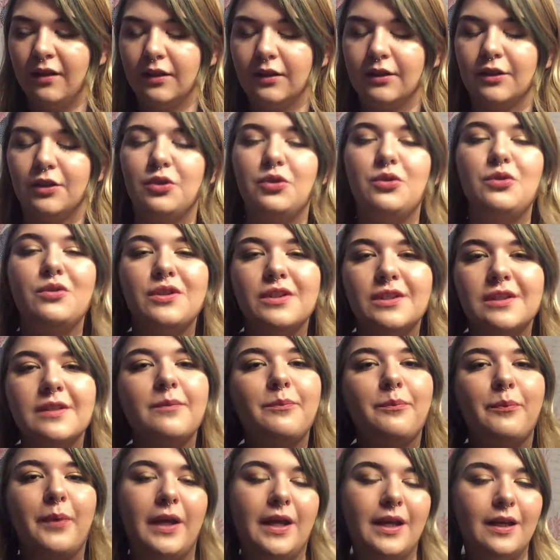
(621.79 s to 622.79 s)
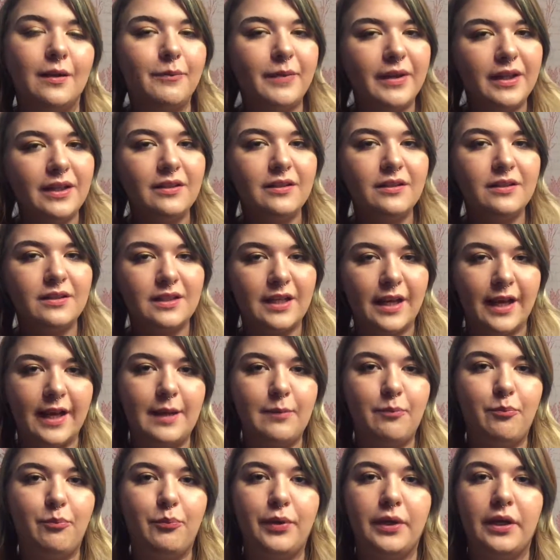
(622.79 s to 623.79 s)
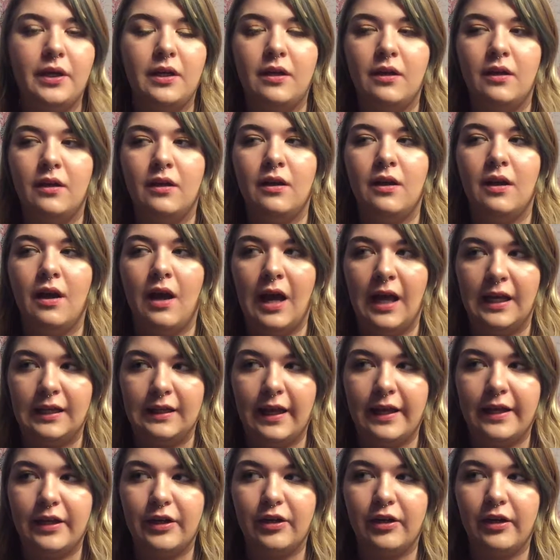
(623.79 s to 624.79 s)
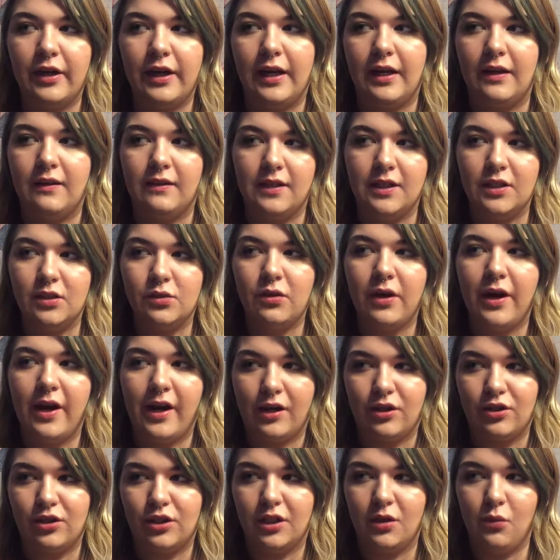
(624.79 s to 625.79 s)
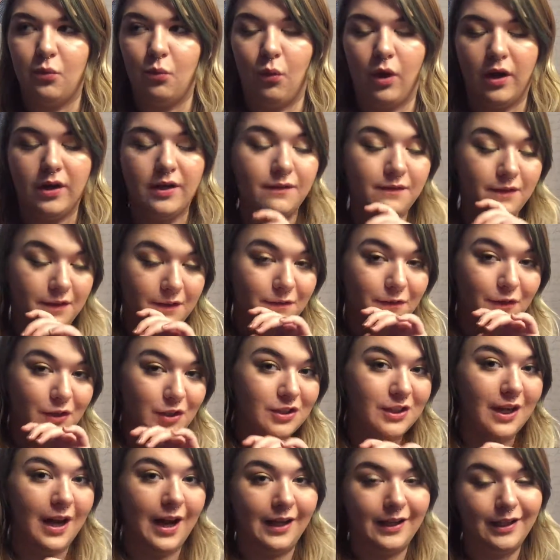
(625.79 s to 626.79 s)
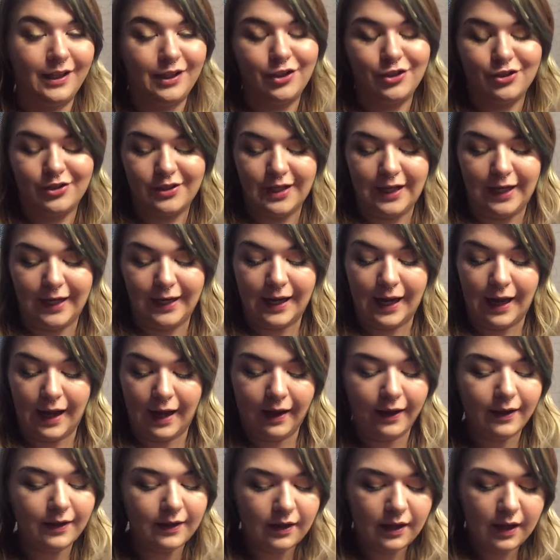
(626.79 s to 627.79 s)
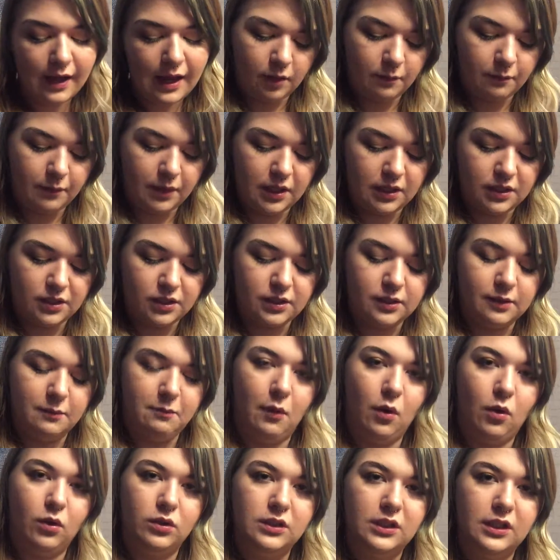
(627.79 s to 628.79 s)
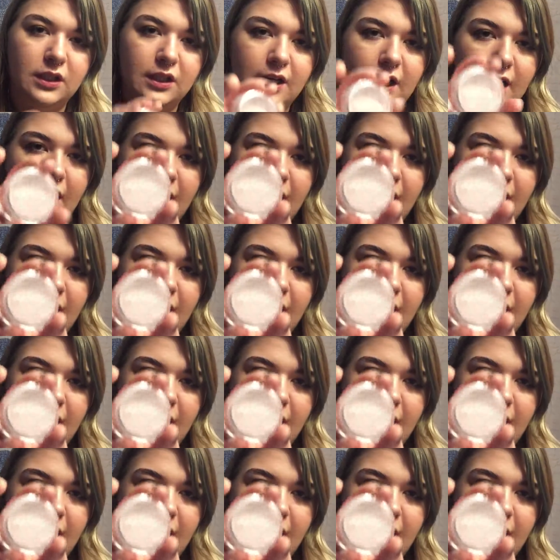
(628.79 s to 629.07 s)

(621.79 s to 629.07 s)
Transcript: loose pigment type highlighter, and these are actually one of the first highlighters that I got. Smolder